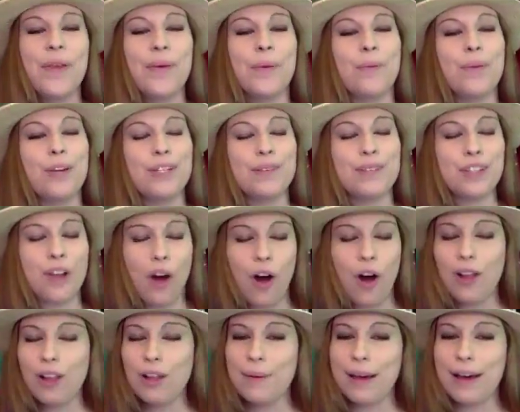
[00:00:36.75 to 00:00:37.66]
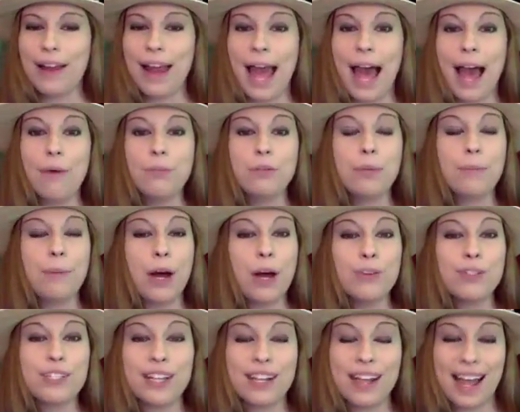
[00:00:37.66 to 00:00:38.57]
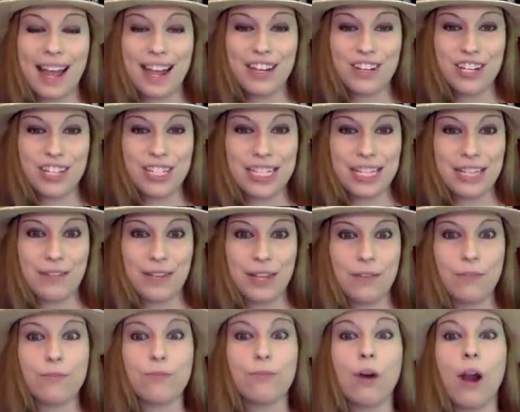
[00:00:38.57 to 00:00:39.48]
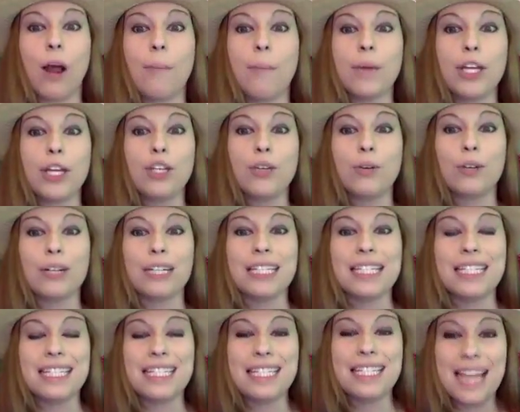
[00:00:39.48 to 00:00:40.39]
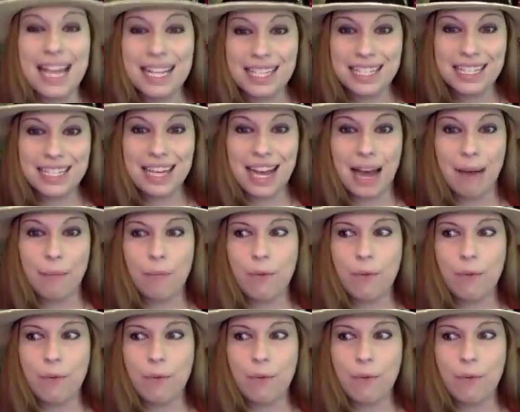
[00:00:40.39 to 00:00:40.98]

which was all about how to post on IGTV from your desktop,